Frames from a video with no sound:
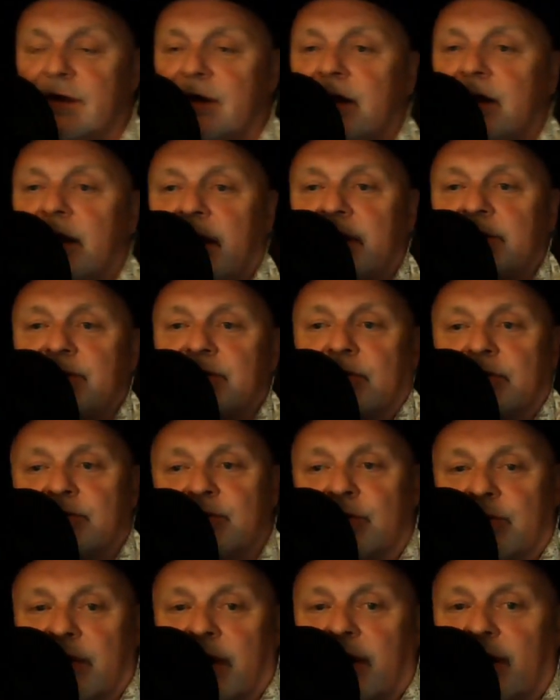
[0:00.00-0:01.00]
he sort of
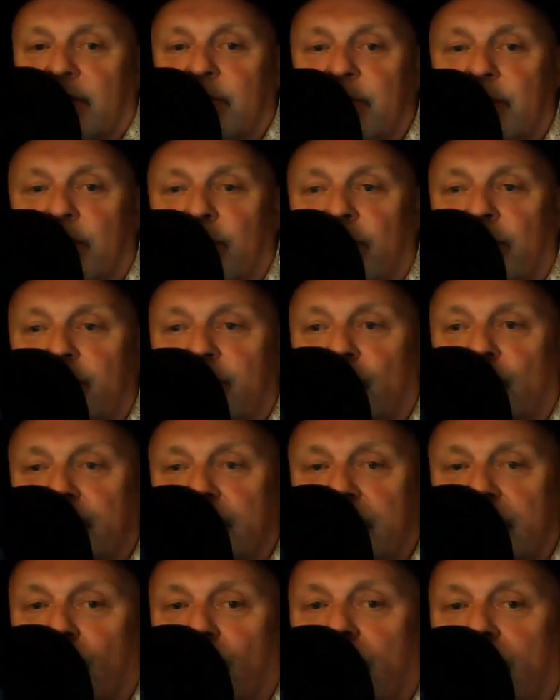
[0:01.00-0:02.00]
took that on board
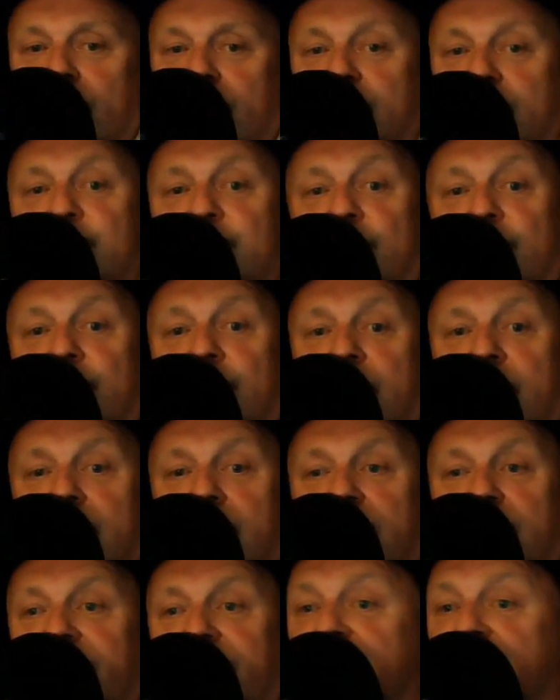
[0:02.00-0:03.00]
in quite a mature
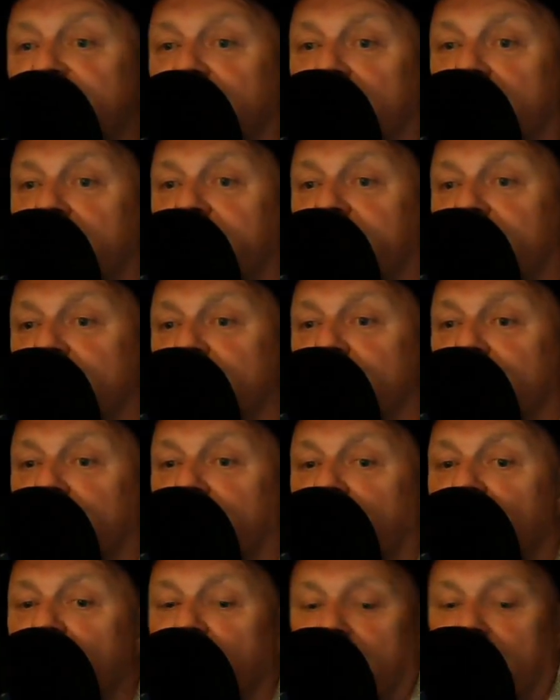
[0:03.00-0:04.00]
fashion for a
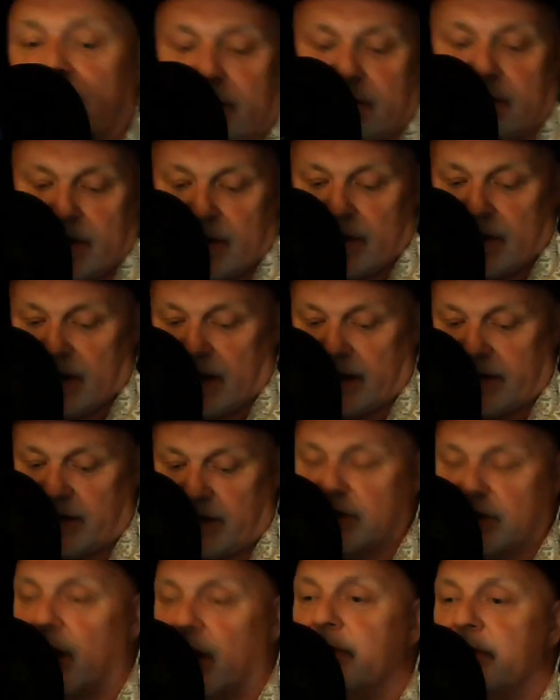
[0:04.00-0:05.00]
2-year-old. And he
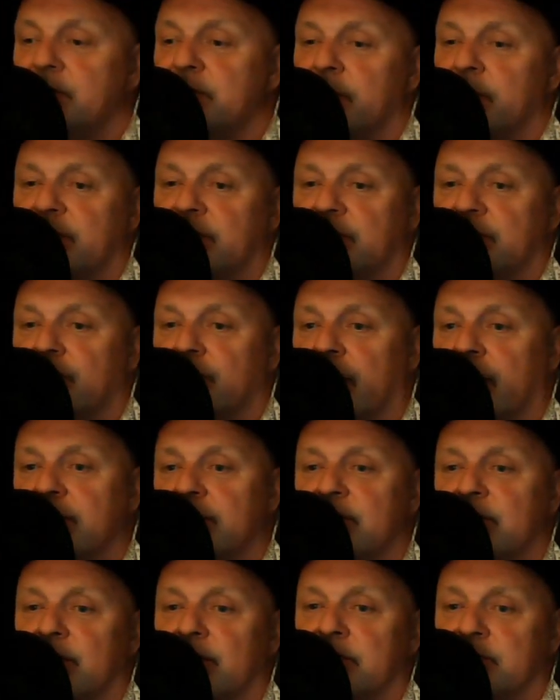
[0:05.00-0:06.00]
encouraged me to try and
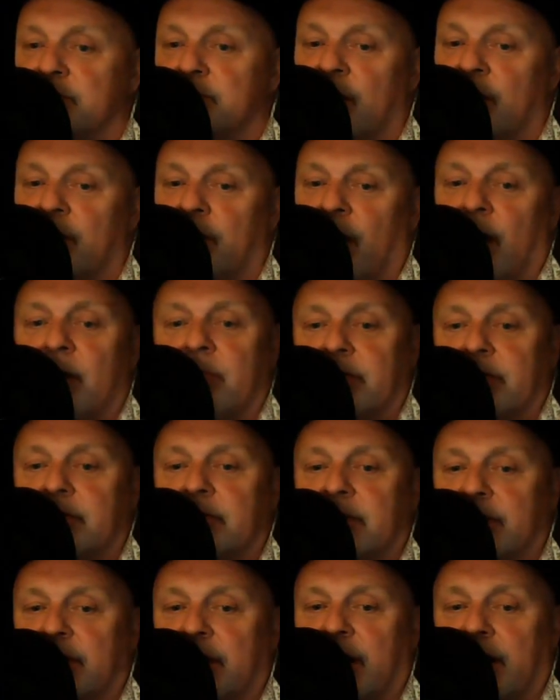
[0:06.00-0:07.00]
cheer his mum up
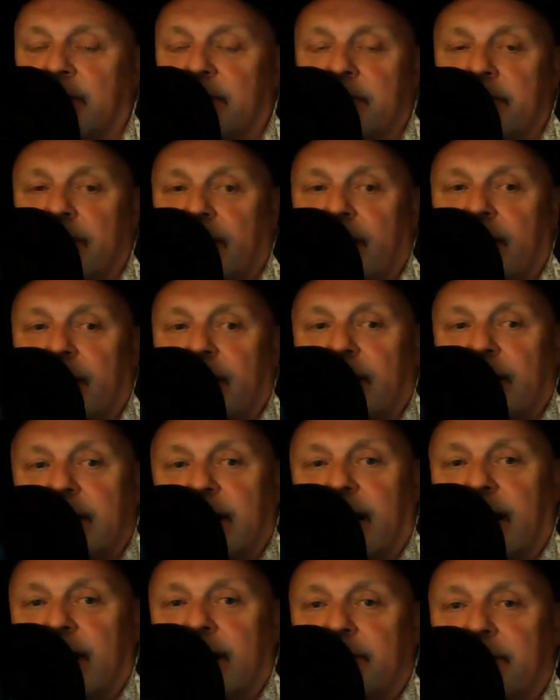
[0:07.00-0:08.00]
and get him
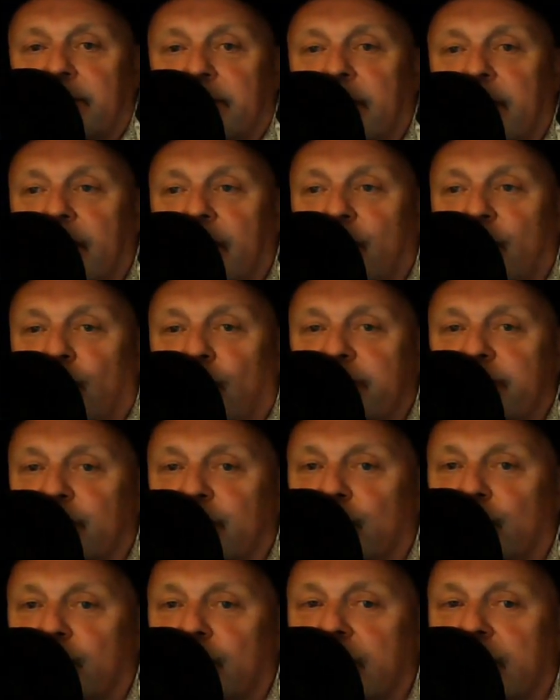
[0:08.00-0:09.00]
off the
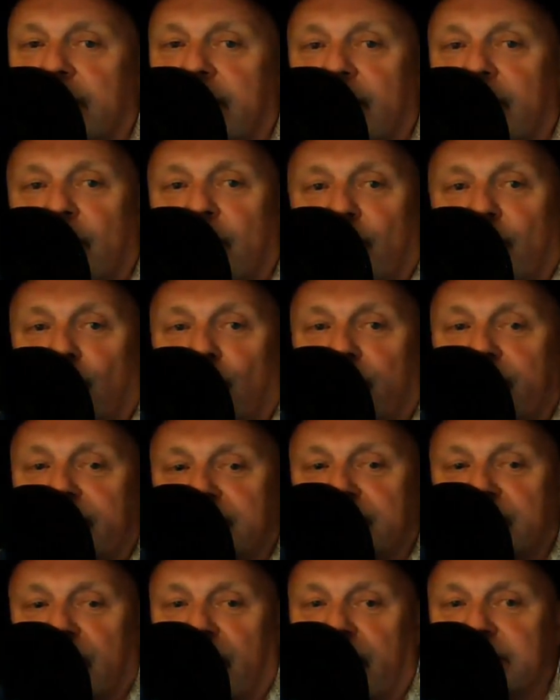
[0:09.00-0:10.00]
hook and get her off
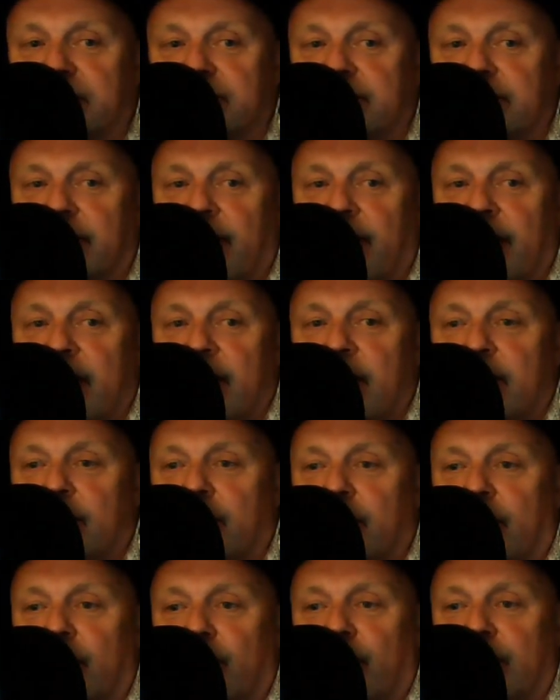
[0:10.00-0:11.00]
his case
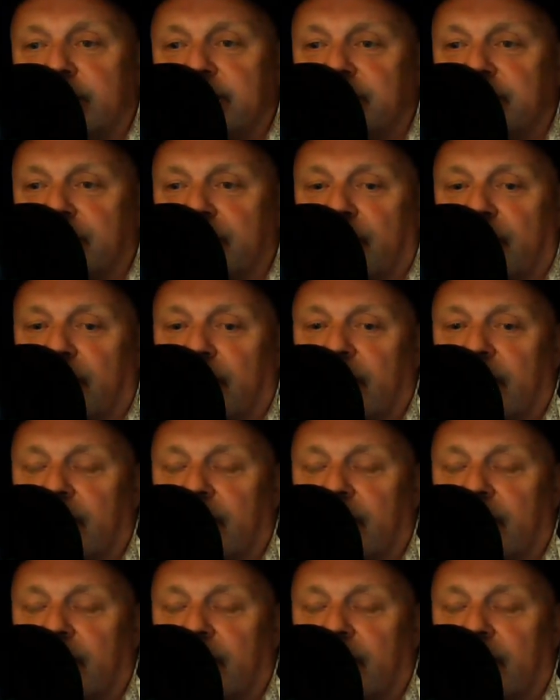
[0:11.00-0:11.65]
by writing a